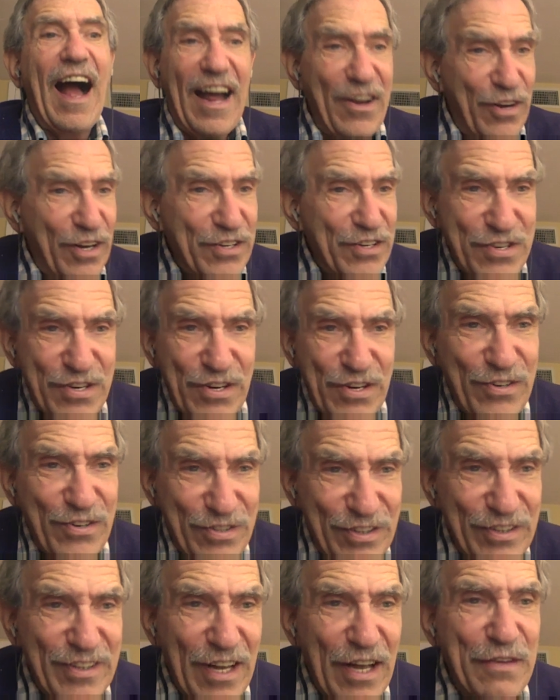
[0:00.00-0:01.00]
I
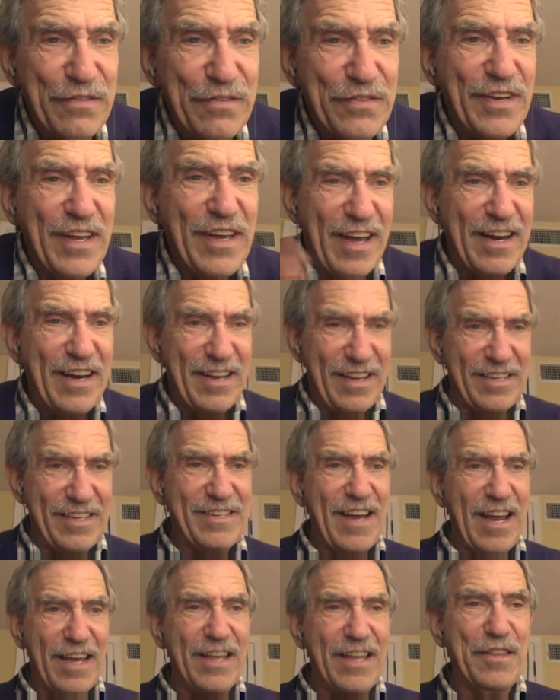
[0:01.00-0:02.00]
also love
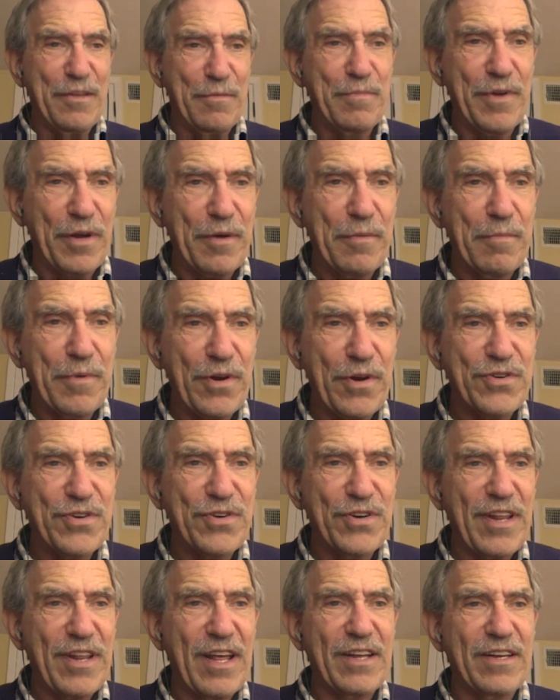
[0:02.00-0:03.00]
taking the bigger picture.